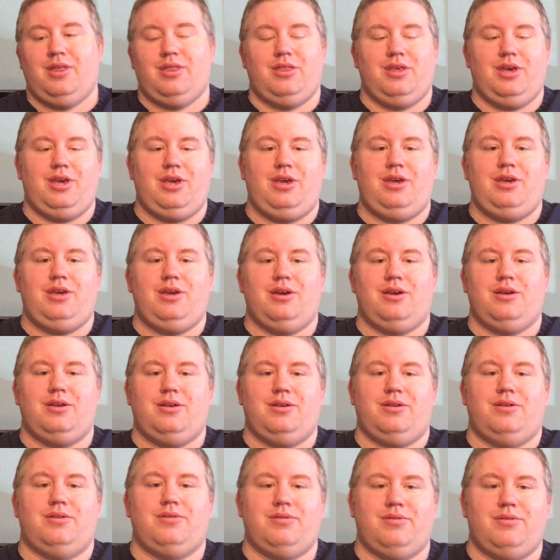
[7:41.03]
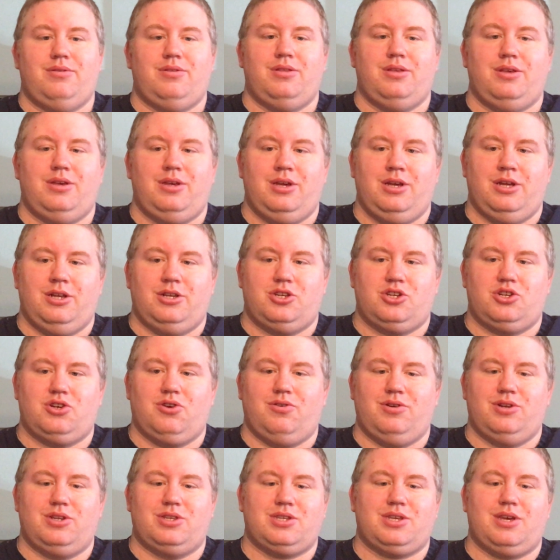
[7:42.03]
the
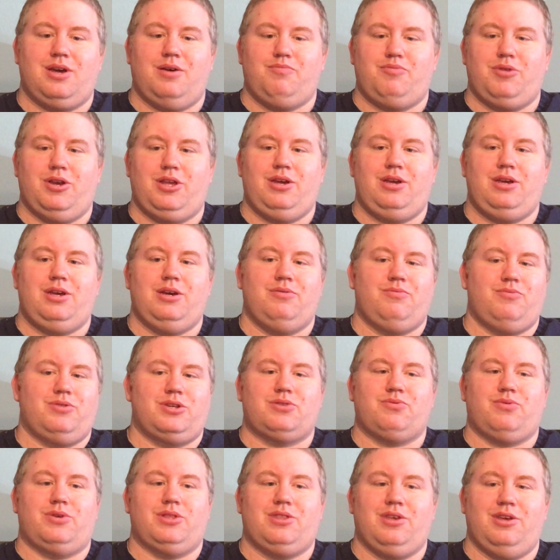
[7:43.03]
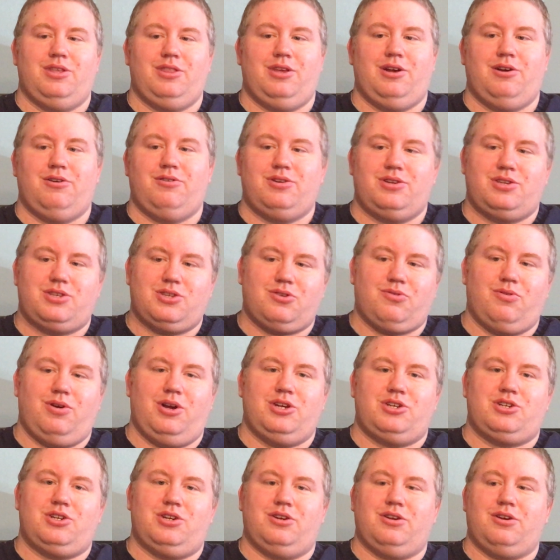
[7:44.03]
insurance company, it was within their
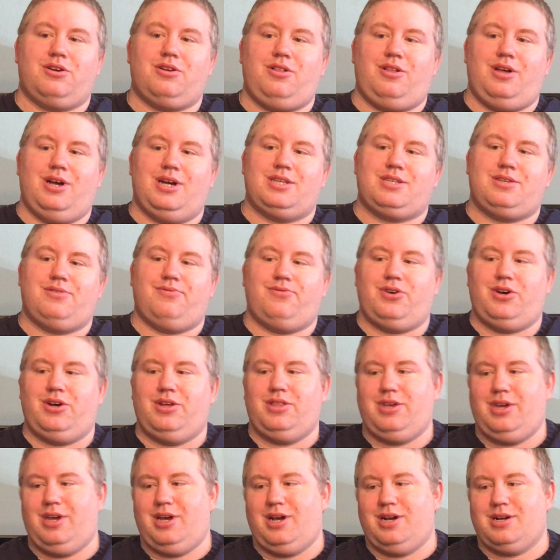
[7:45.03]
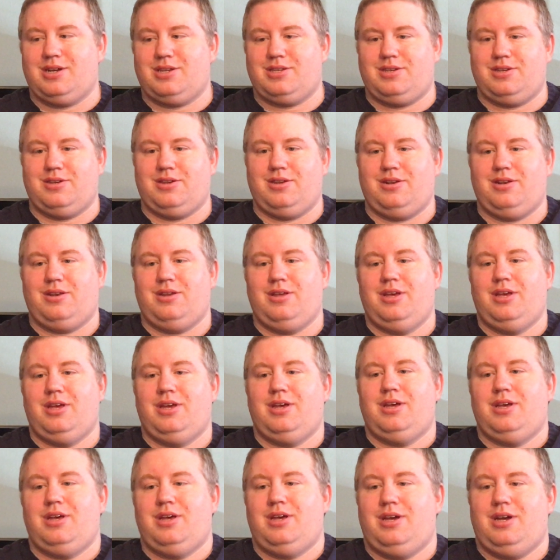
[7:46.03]
discretion to classify the accident
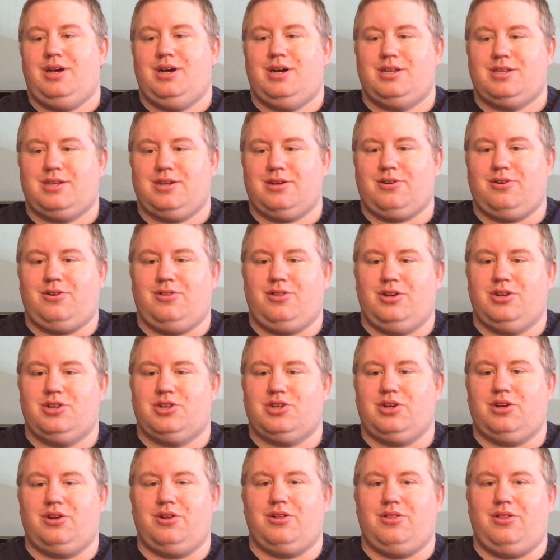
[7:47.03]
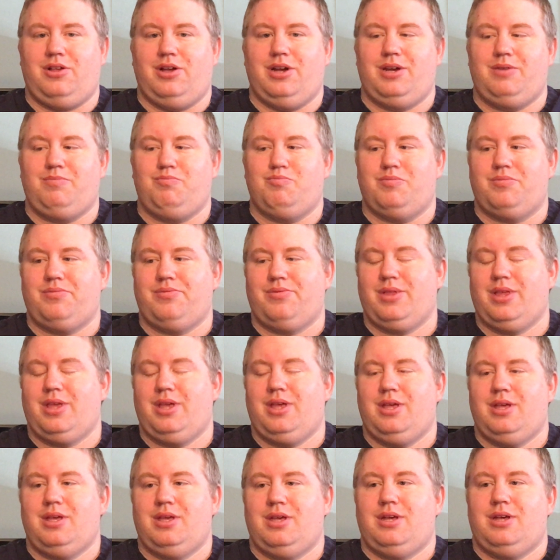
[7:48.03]
as a collision claim.
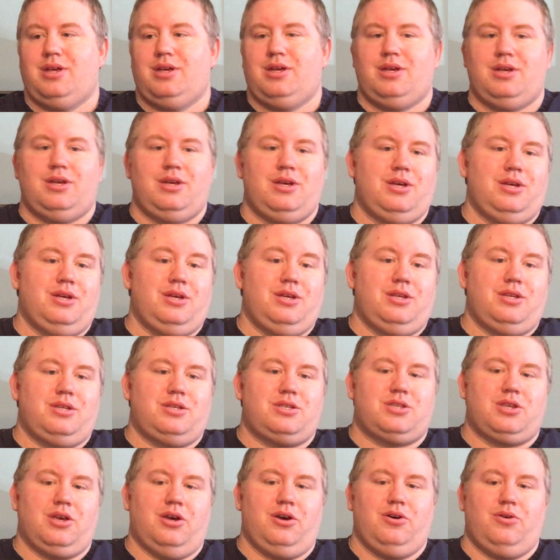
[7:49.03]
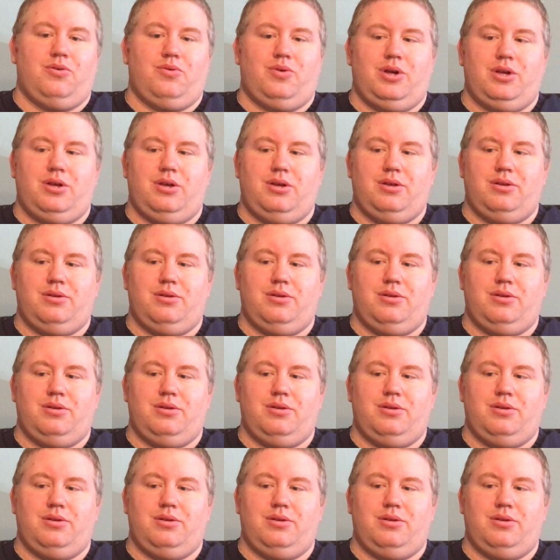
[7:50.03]
So,